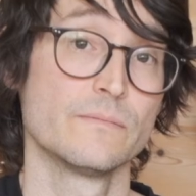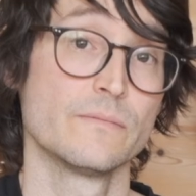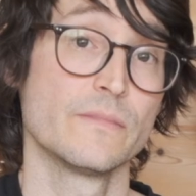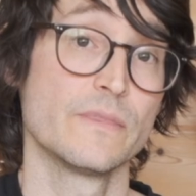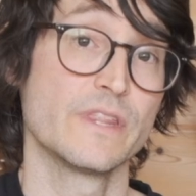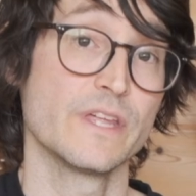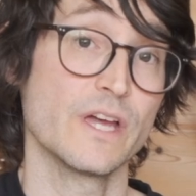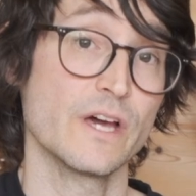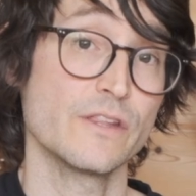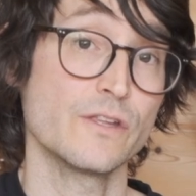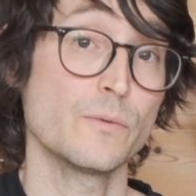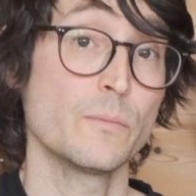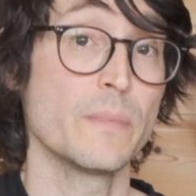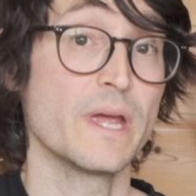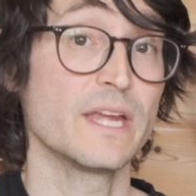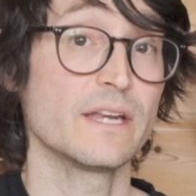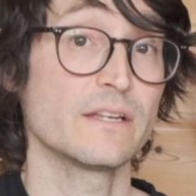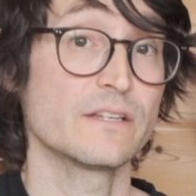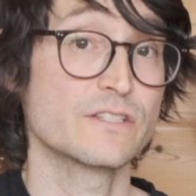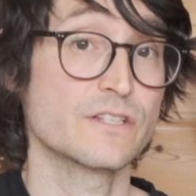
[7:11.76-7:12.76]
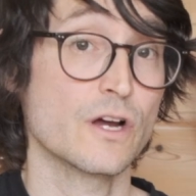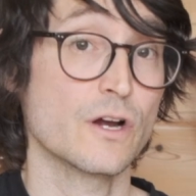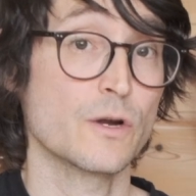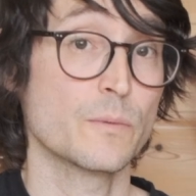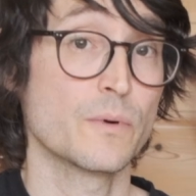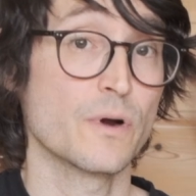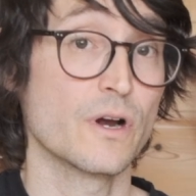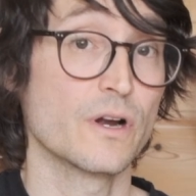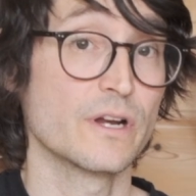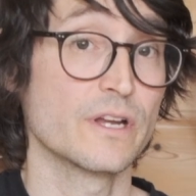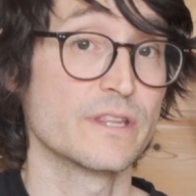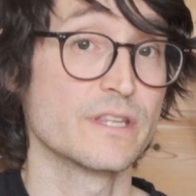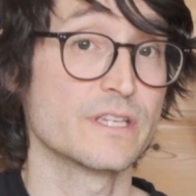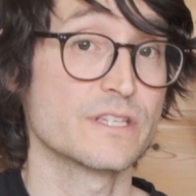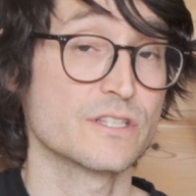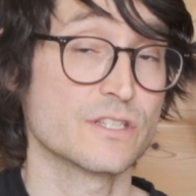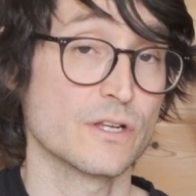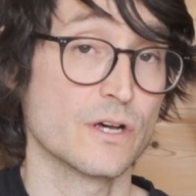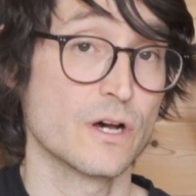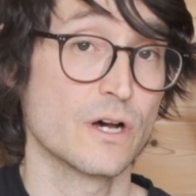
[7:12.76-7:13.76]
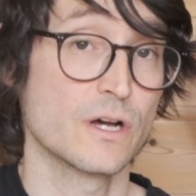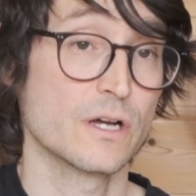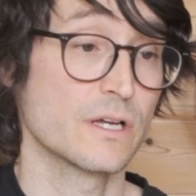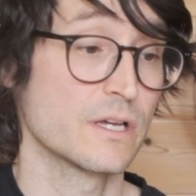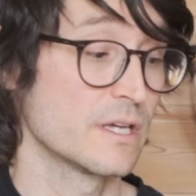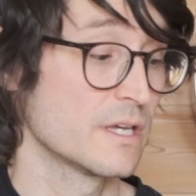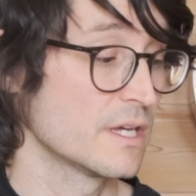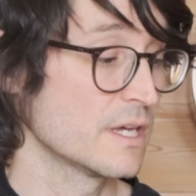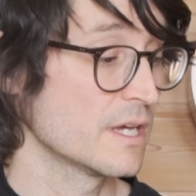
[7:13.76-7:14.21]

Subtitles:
The other main guitar part in this song,